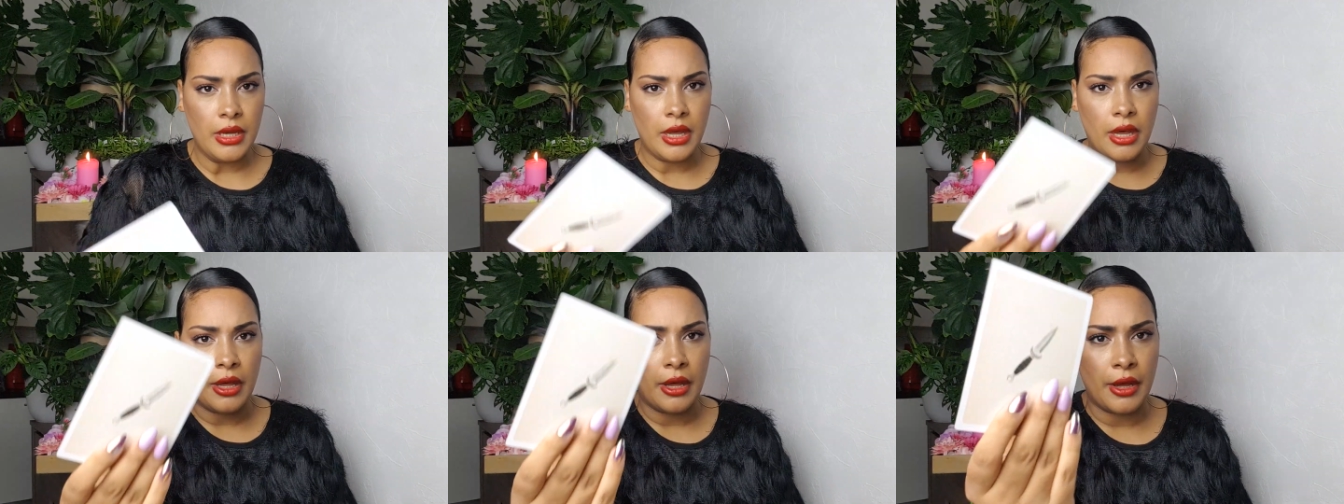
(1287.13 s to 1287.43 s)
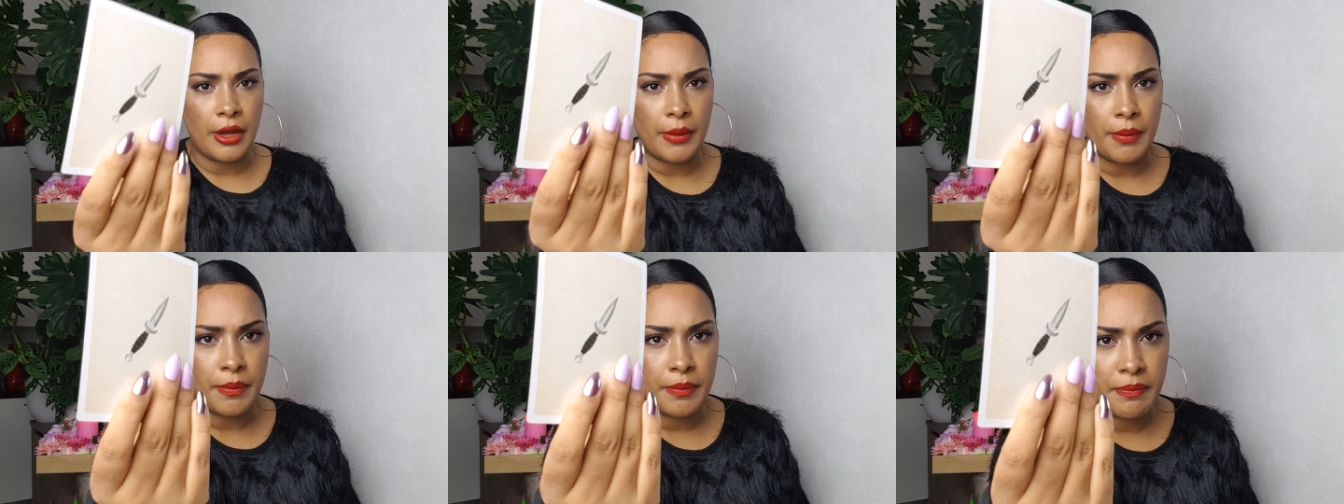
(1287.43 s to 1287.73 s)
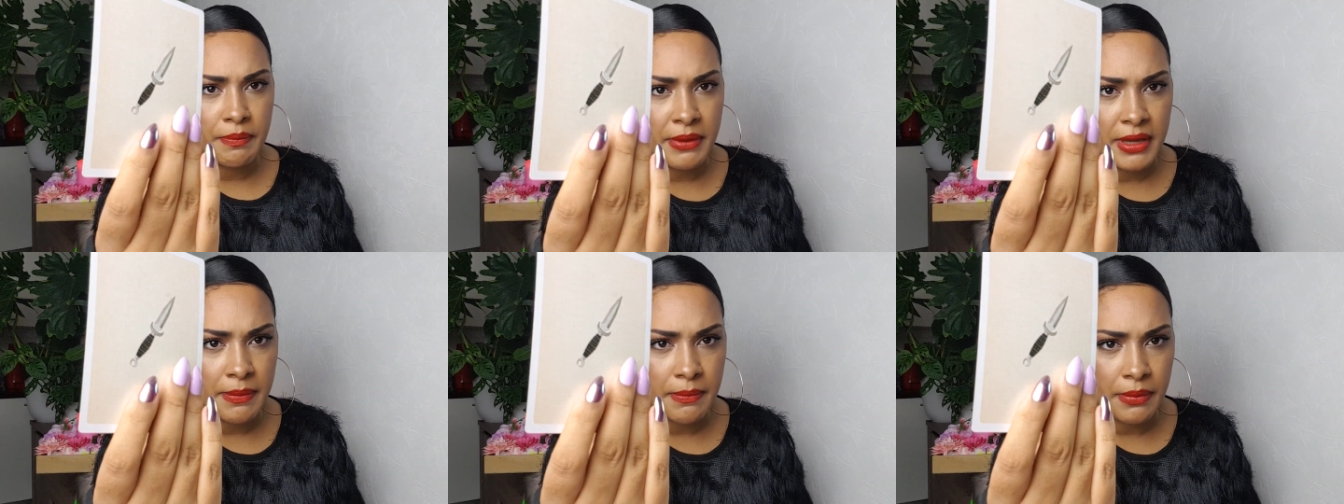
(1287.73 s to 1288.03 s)
um,
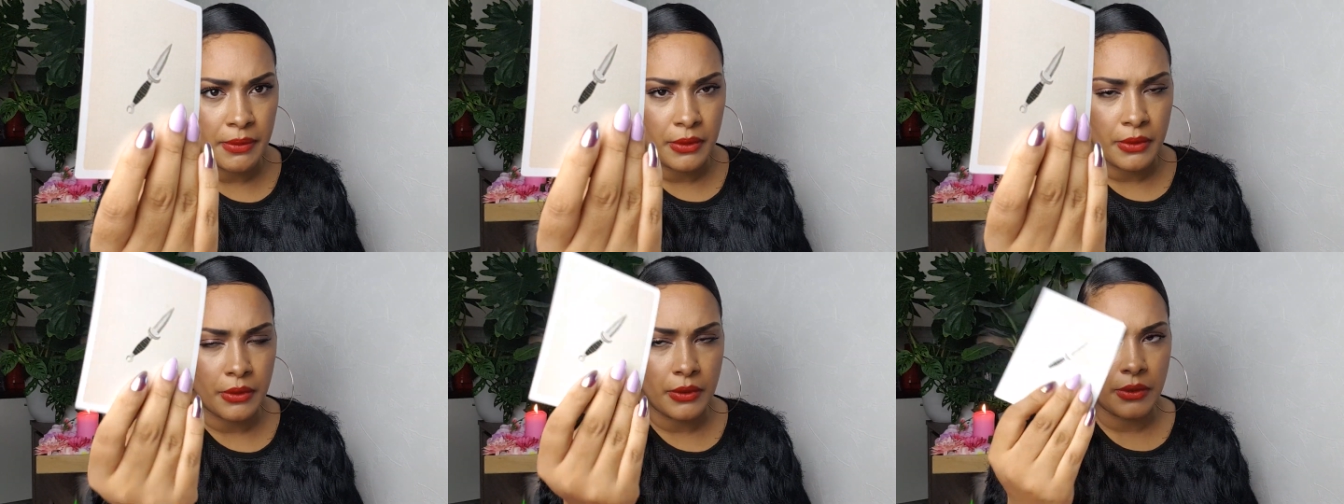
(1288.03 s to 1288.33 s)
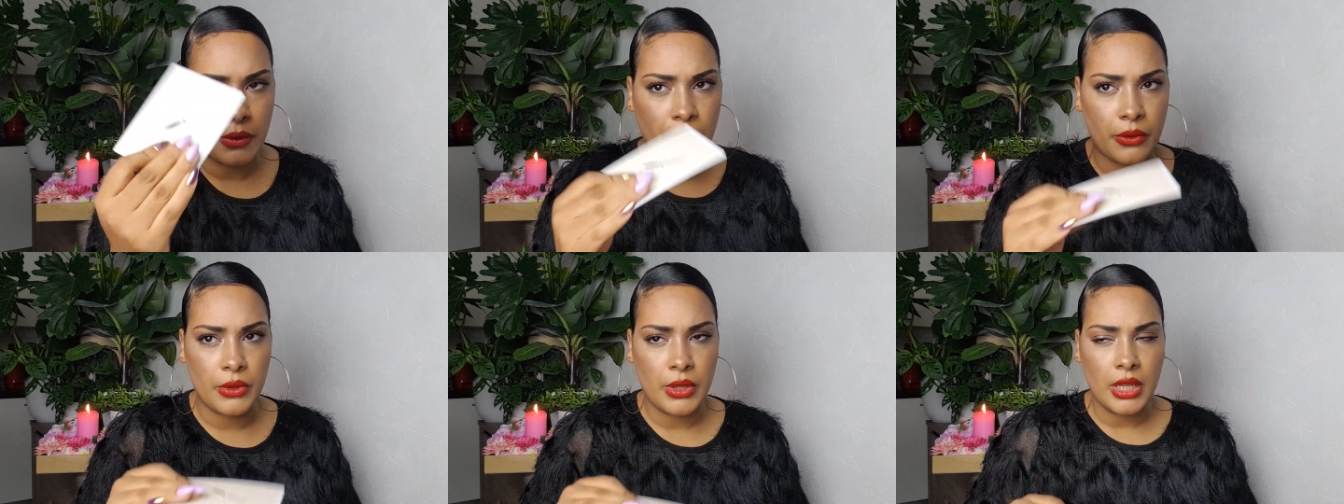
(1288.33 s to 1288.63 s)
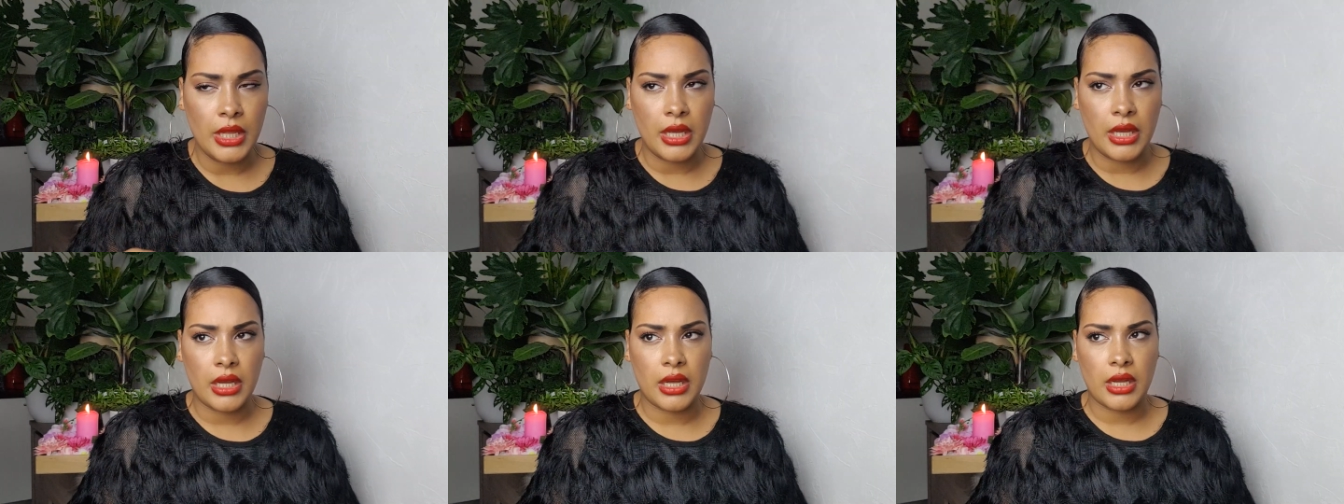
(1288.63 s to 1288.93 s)
people
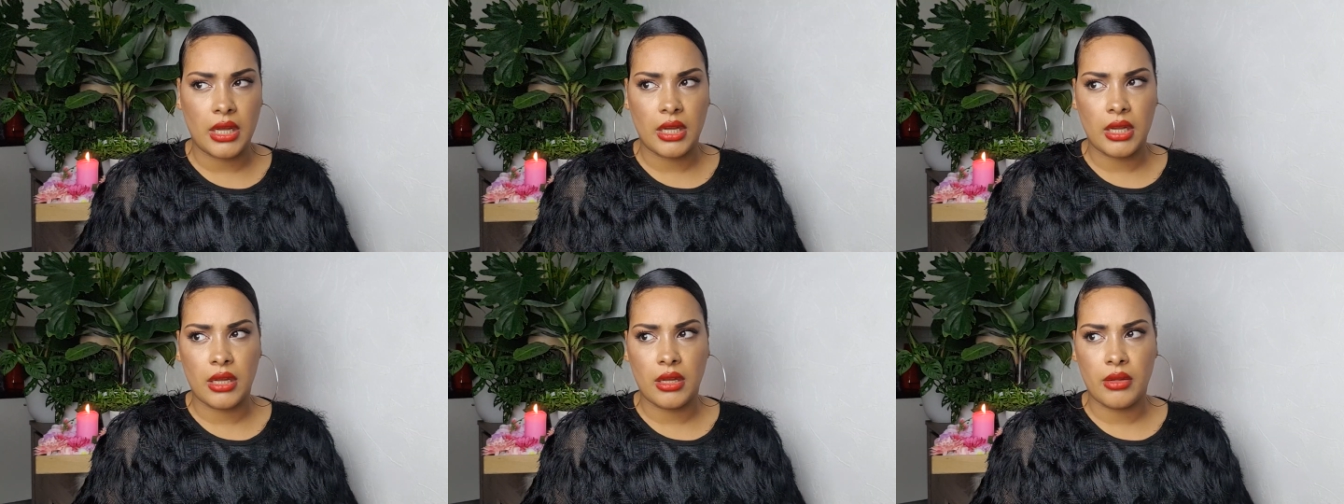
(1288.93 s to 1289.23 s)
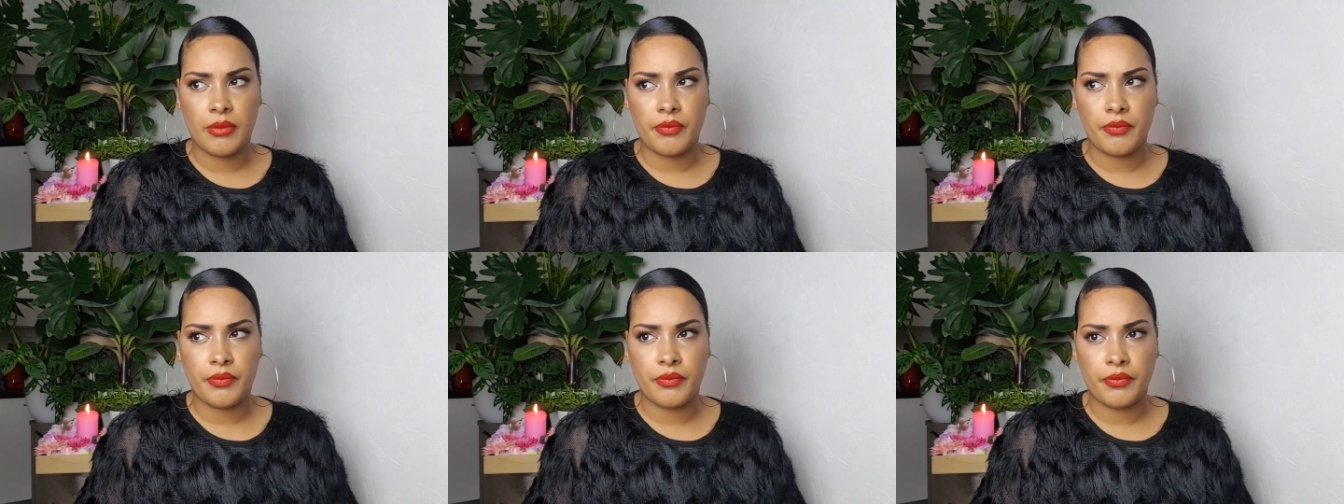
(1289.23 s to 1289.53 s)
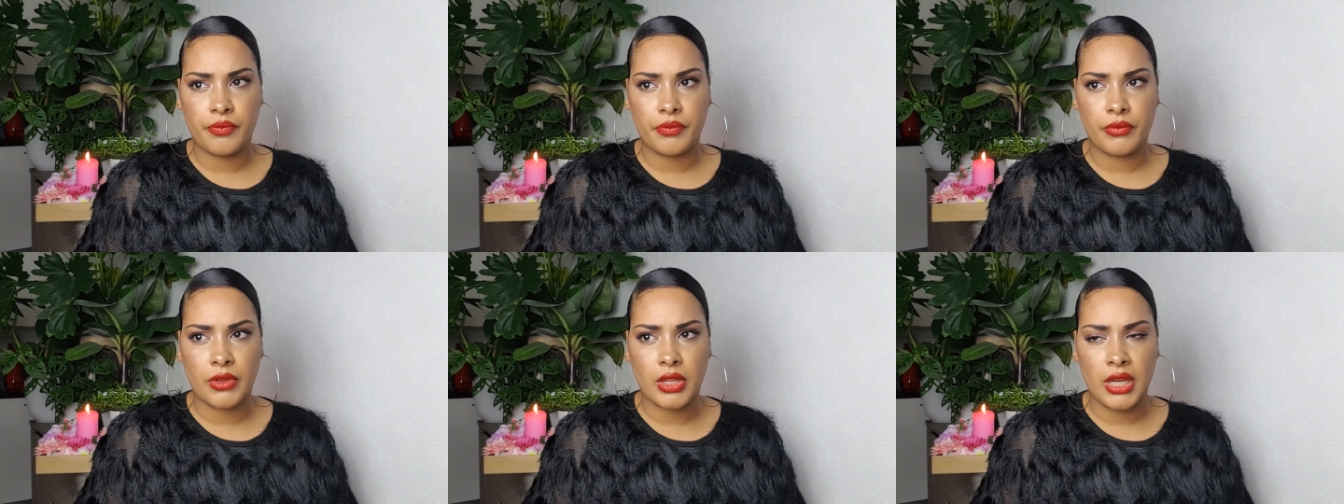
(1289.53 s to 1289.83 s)

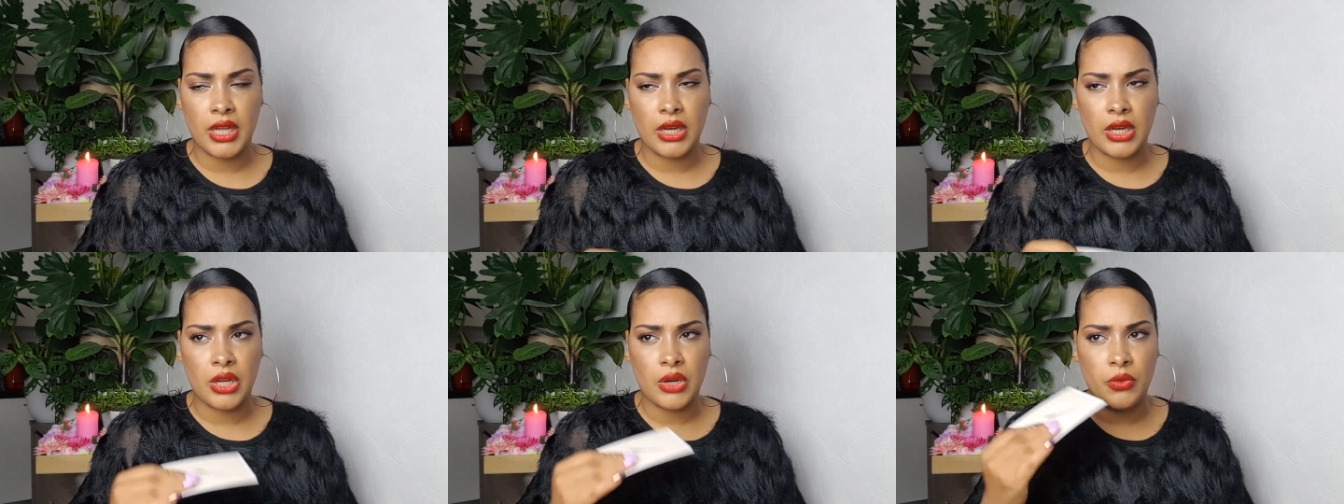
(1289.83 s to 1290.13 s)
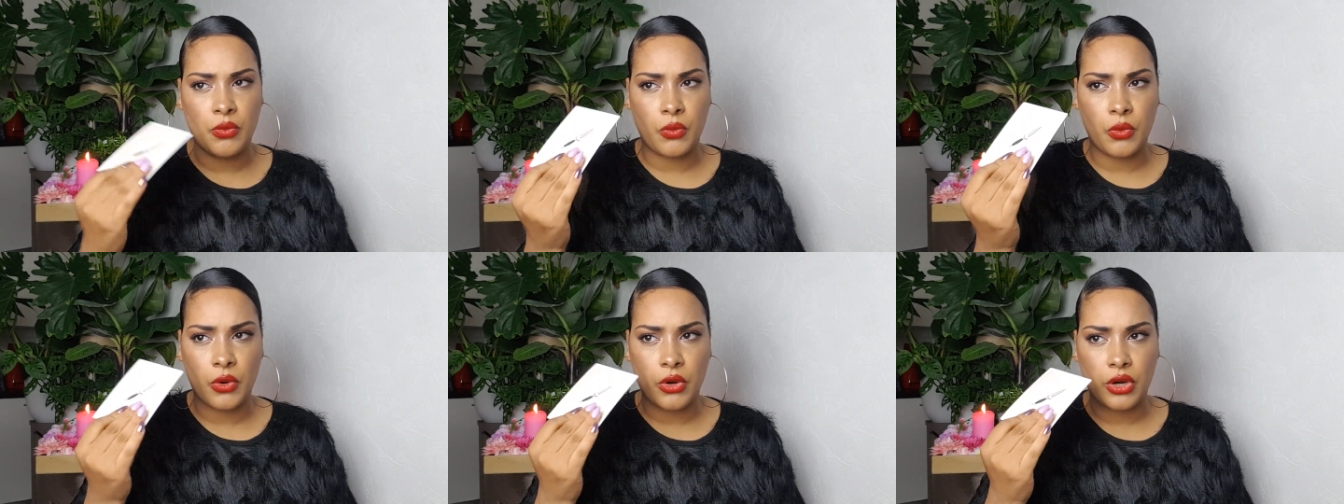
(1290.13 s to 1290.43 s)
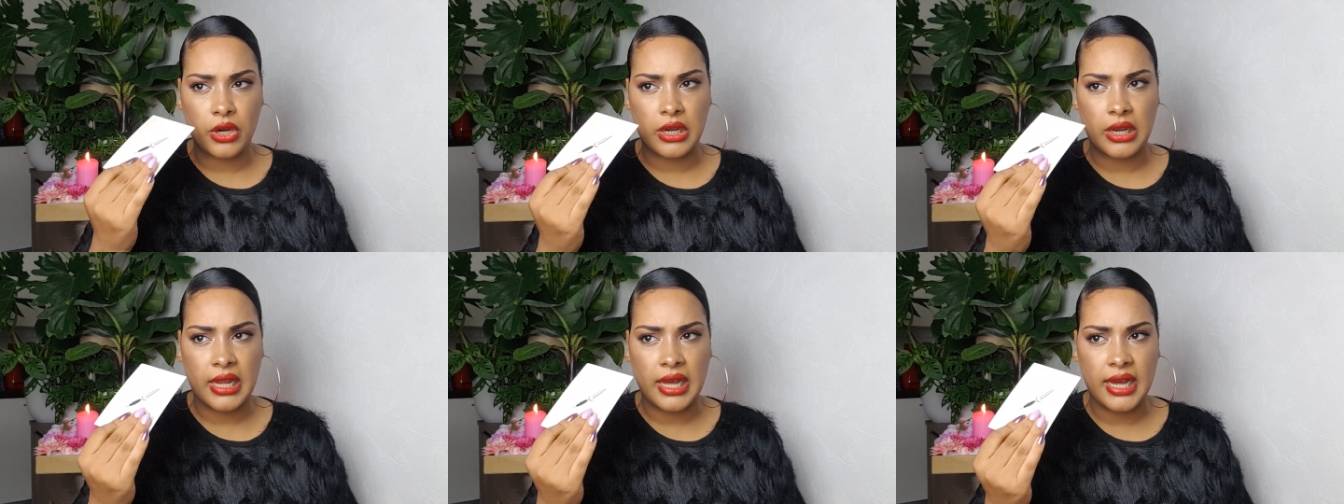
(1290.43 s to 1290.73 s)
um, in, in
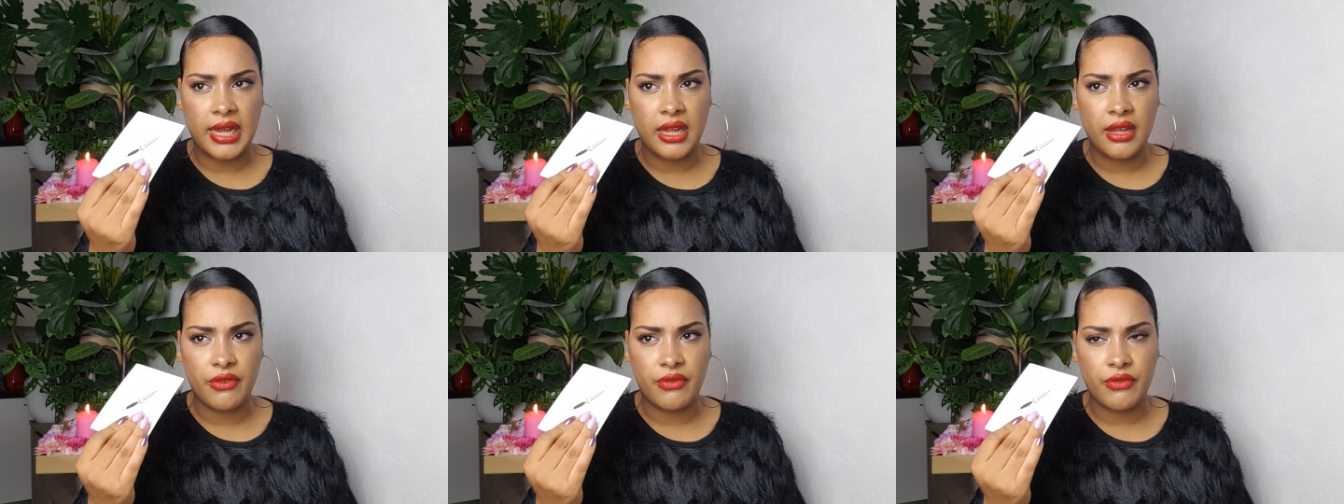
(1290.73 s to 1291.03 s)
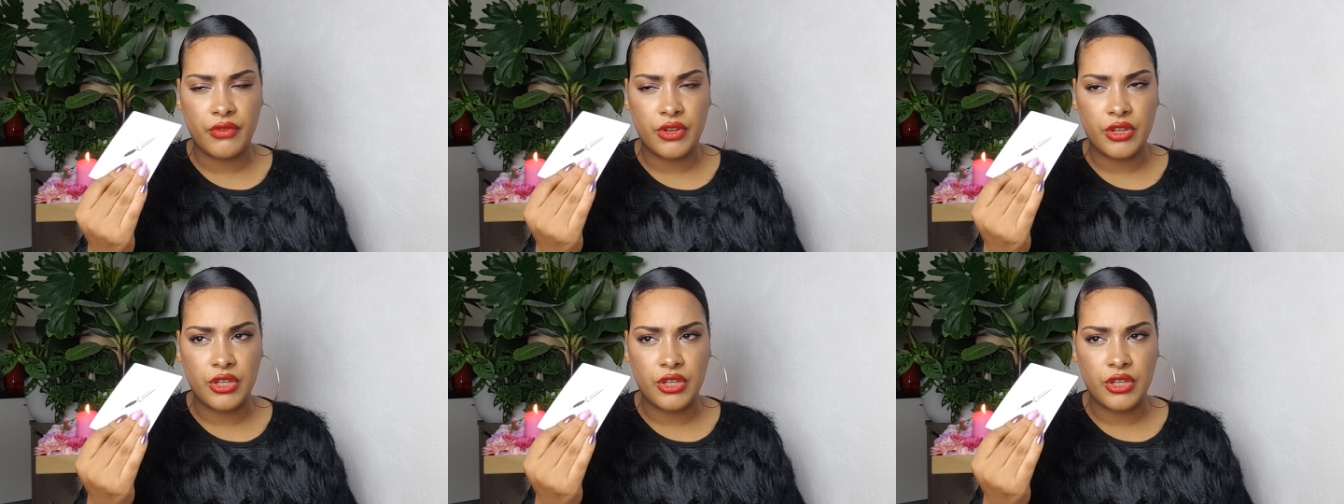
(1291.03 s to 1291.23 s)
work life,